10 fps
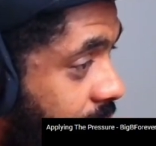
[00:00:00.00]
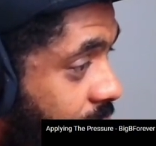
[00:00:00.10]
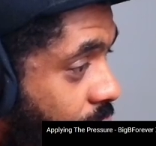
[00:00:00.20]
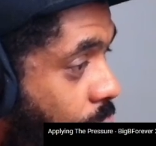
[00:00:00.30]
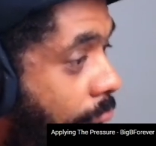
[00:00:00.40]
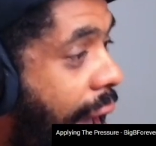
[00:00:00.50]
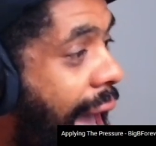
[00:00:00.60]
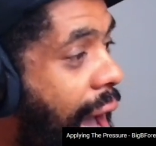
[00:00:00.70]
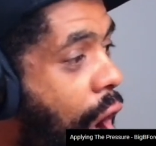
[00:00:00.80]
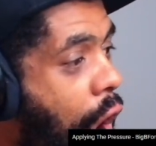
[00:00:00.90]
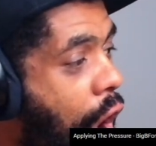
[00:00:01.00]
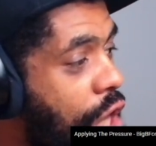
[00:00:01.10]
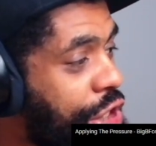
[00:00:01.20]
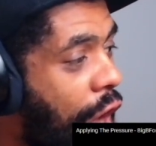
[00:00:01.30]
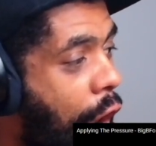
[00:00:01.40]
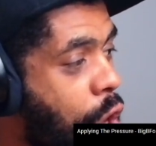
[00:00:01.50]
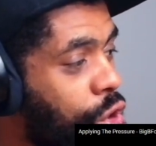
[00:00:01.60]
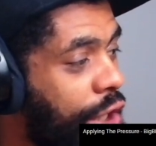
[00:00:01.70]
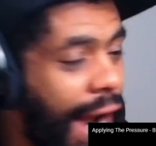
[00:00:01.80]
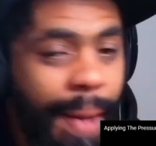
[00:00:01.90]
Where are the
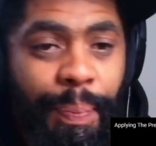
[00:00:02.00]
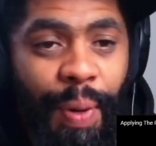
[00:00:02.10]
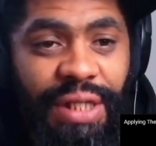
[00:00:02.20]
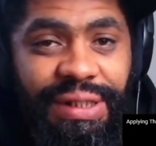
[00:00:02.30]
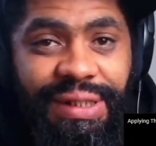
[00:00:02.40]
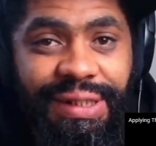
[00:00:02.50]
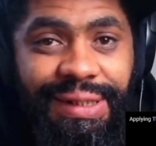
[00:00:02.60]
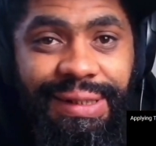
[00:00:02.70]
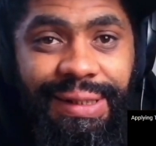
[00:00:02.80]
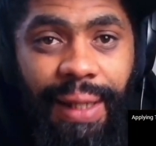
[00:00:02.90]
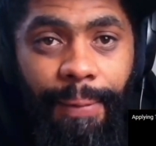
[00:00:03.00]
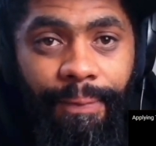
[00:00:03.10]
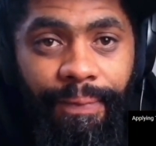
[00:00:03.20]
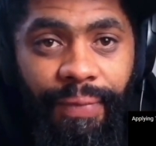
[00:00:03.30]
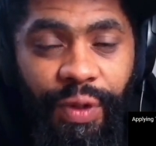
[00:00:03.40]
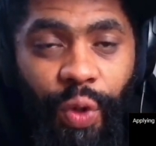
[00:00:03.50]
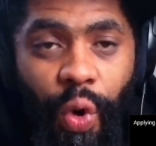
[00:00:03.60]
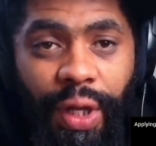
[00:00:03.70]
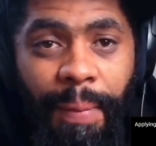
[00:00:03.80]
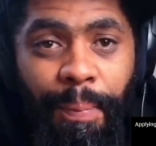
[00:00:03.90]
old rappers?
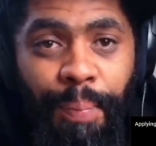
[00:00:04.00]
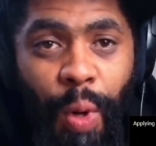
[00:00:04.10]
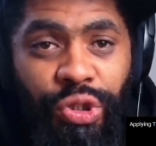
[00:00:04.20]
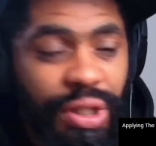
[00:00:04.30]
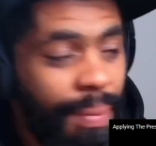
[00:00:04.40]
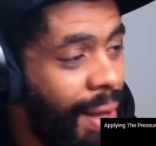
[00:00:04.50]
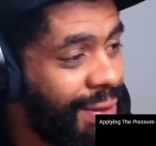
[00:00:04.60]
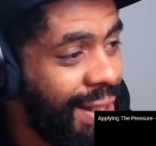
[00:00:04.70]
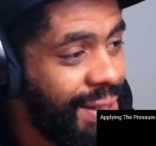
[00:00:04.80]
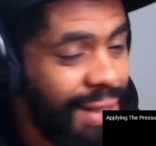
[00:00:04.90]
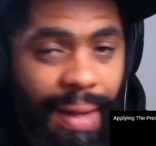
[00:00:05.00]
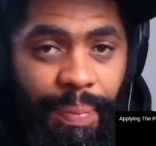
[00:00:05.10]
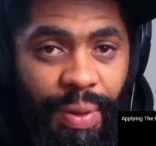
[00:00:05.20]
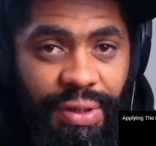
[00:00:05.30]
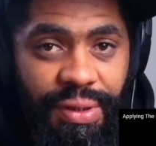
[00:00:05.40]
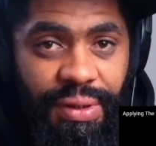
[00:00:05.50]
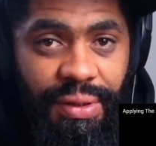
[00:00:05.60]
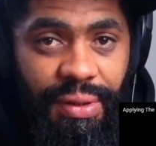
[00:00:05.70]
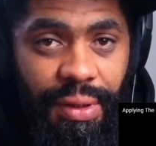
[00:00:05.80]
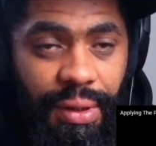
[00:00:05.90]
Talking pooks about these rappers.
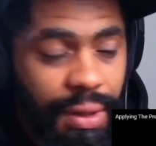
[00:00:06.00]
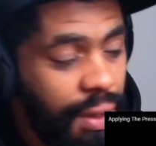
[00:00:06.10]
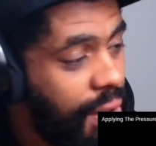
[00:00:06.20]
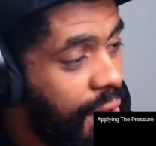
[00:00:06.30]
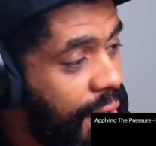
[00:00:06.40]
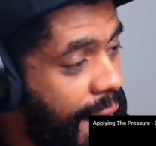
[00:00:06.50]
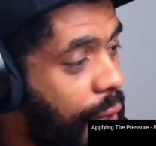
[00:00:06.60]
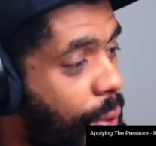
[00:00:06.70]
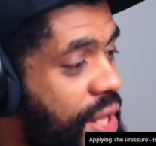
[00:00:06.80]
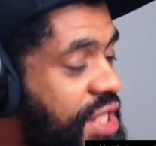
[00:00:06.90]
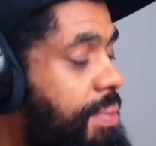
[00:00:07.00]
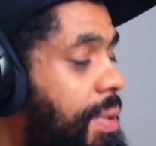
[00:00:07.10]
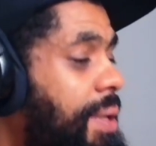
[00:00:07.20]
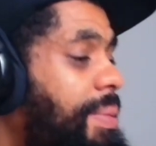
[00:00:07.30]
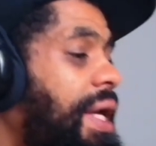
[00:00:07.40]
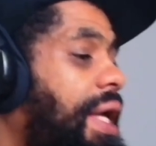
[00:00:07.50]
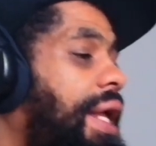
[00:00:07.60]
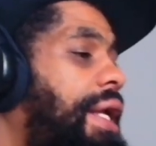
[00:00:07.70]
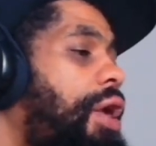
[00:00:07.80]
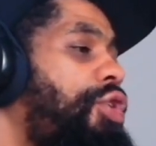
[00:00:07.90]
Anyway, this has been me,
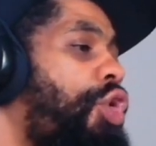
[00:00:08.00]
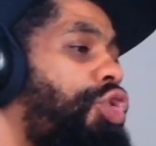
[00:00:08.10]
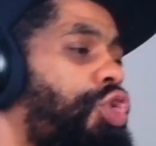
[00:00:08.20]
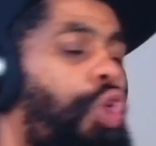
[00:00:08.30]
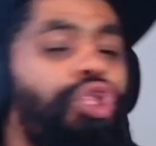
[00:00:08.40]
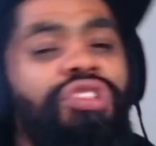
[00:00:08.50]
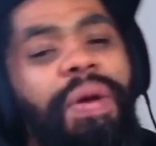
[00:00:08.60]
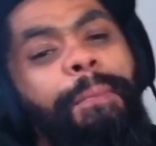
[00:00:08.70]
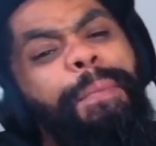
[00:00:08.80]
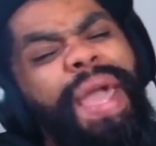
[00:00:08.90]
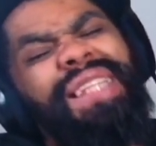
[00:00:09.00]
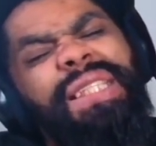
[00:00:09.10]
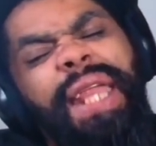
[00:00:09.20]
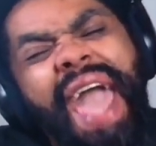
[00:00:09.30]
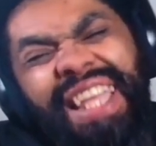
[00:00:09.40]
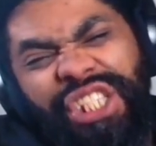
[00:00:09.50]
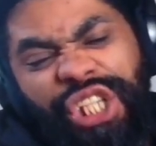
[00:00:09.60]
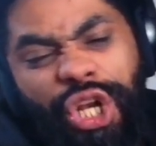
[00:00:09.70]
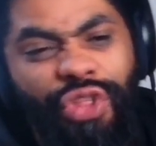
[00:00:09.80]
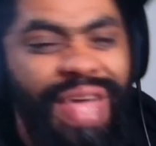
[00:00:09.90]
Rick Lodi, Otterfot, on the best reaction
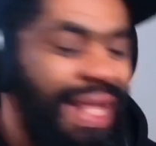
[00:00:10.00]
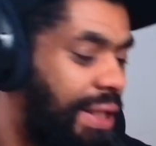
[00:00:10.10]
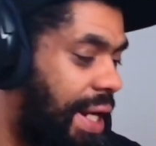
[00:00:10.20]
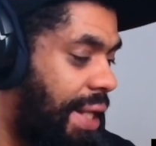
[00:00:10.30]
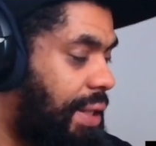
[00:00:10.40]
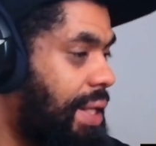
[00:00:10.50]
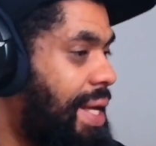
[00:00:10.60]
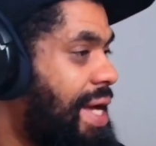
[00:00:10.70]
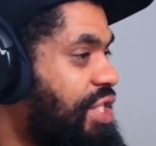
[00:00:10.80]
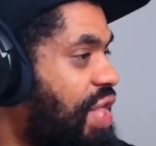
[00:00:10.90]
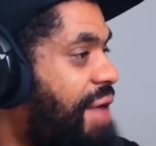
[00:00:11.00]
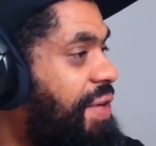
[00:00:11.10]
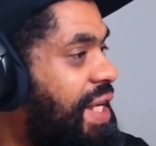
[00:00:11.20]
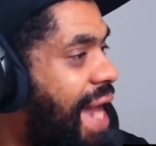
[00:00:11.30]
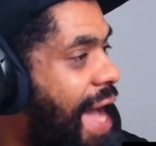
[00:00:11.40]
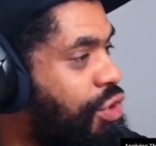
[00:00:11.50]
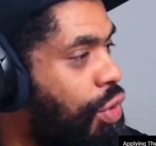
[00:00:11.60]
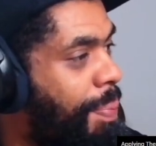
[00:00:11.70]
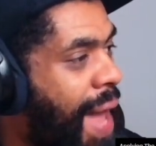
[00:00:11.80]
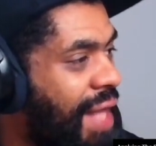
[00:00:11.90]
channel on the internet. So the African acts to
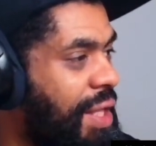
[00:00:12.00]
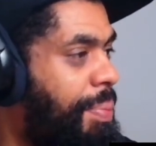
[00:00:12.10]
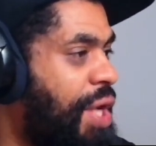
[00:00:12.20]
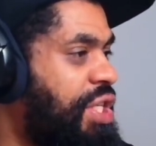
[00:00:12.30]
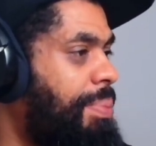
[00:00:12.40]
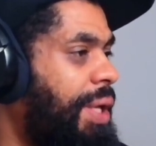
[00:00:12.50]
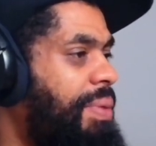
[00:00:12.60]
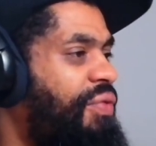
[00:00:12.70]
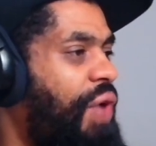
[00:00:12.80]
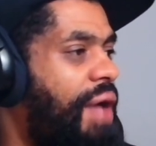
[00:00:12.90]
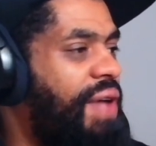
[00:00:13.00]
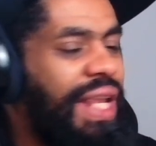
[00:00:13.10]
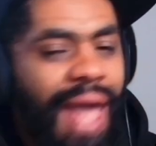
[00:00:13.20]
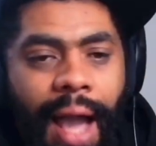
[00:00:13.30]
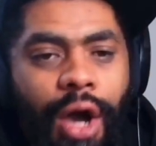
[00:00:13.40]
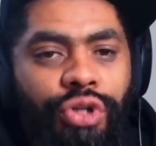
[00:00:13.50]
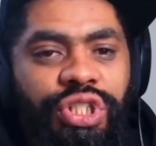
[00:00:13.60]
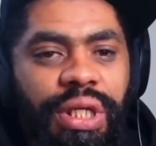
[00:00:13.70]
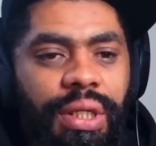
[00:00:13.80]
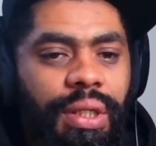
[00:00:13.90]
applying the pressure, Big B Forever and Young
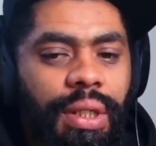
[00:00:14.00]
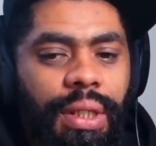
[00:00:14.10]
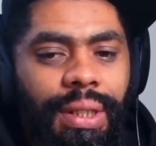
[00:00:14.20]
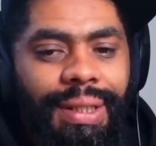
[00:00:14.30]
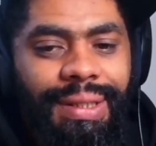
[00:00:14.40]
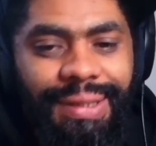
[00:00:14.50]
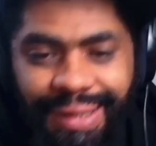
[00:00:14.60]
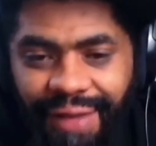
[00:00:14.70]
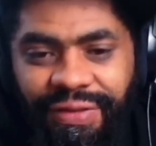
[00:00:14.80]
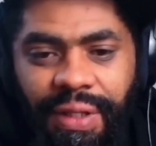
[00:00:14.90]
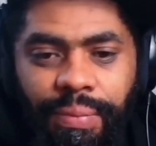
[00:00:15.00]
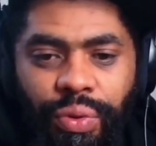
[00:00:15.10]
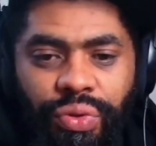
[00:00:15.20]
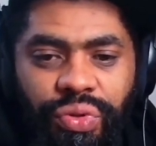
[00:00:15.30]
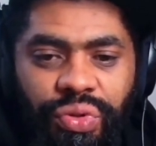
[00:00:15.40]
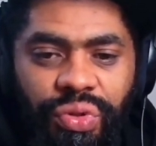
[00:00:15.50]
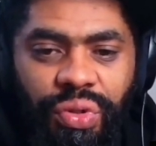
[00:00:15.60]
OG, safety boots.